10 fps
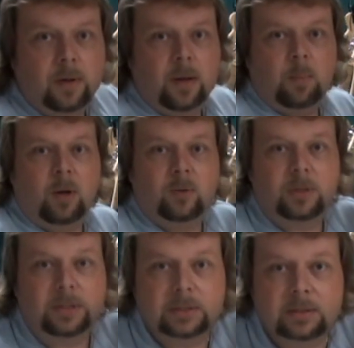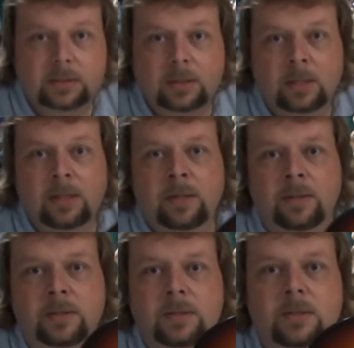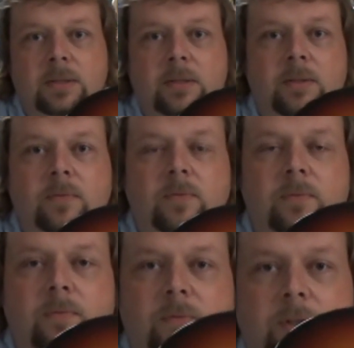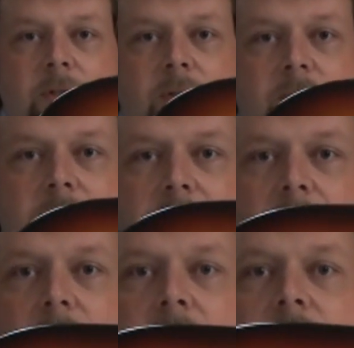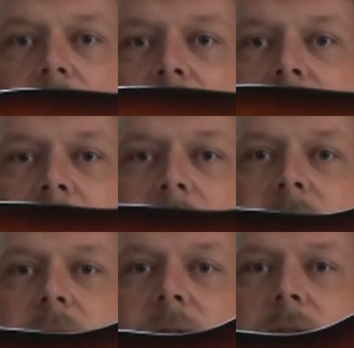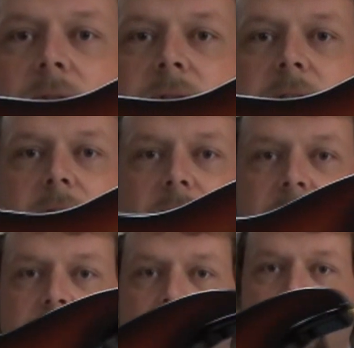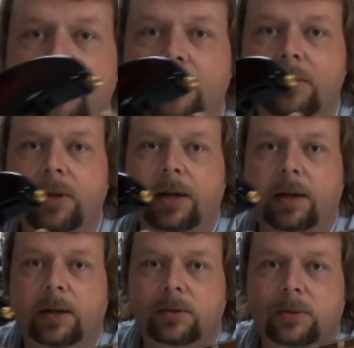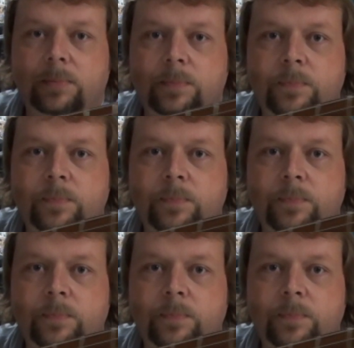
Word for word: I bought this. This is a Fender Stevie Ray Vaughan Signature Series Stratocaster.